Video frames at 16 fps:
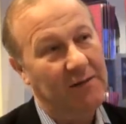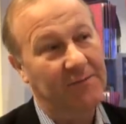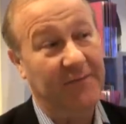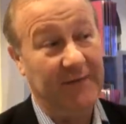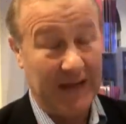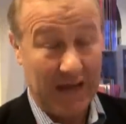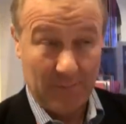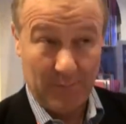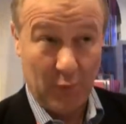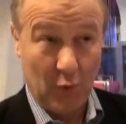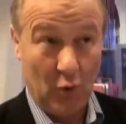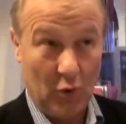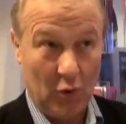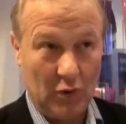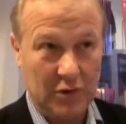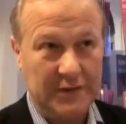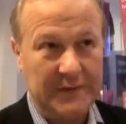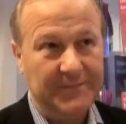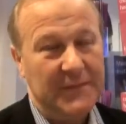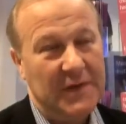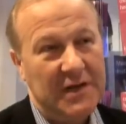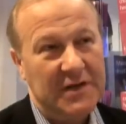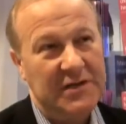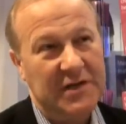for their board
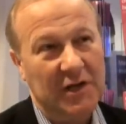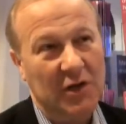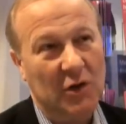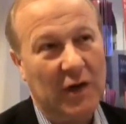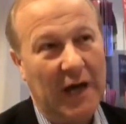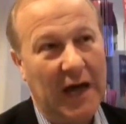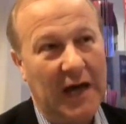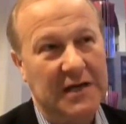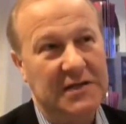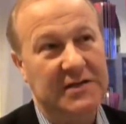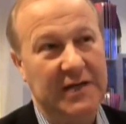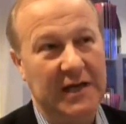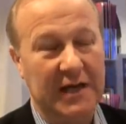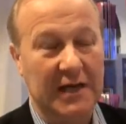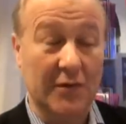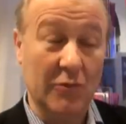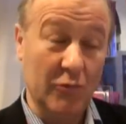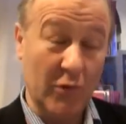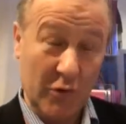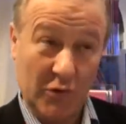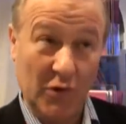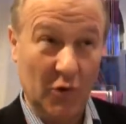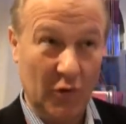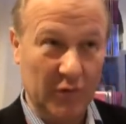to look at the
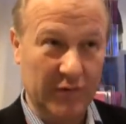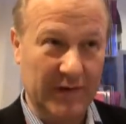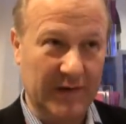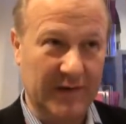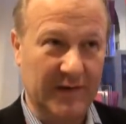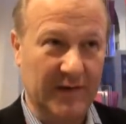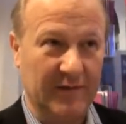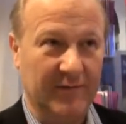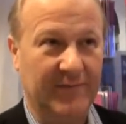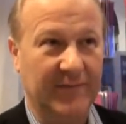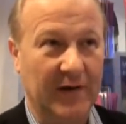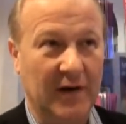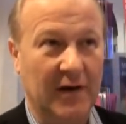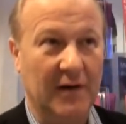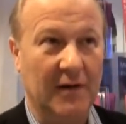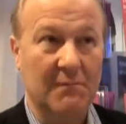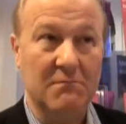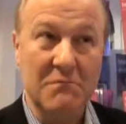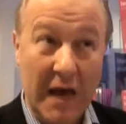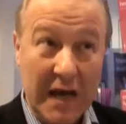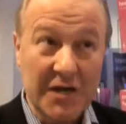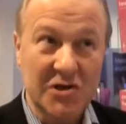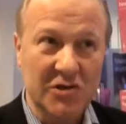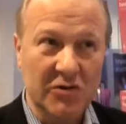root causes of
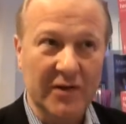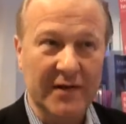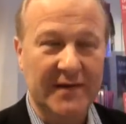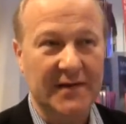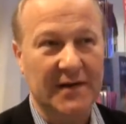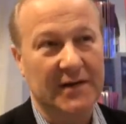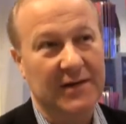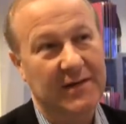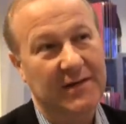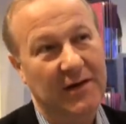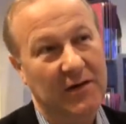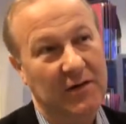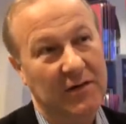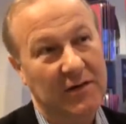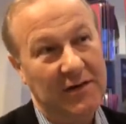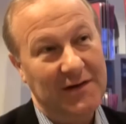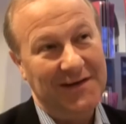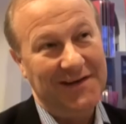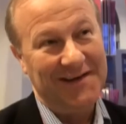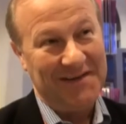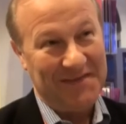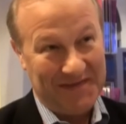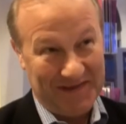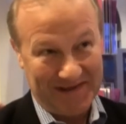major incidents. So
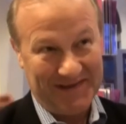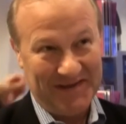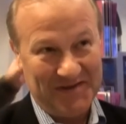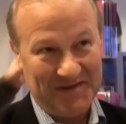this